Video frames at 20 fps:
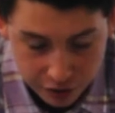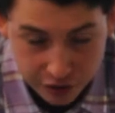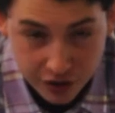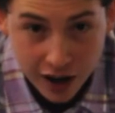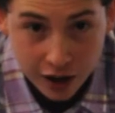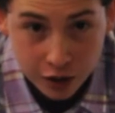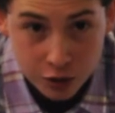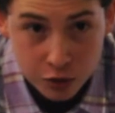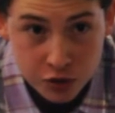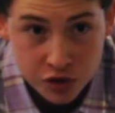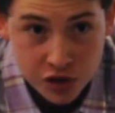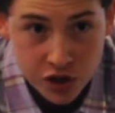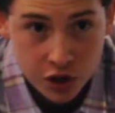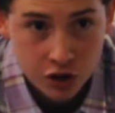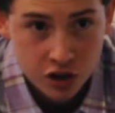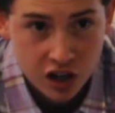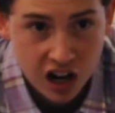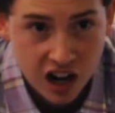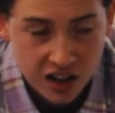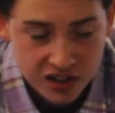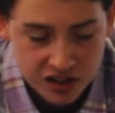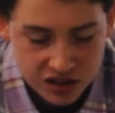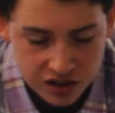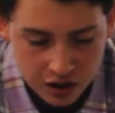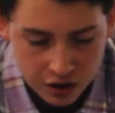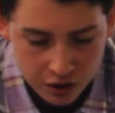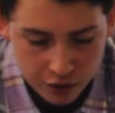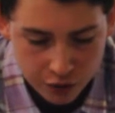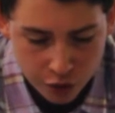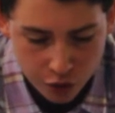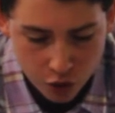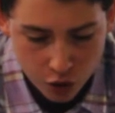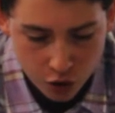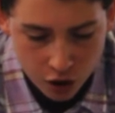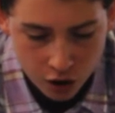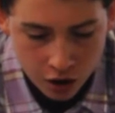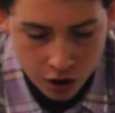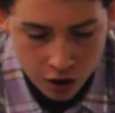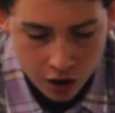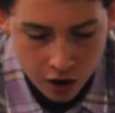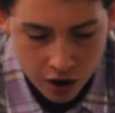the values that are constant for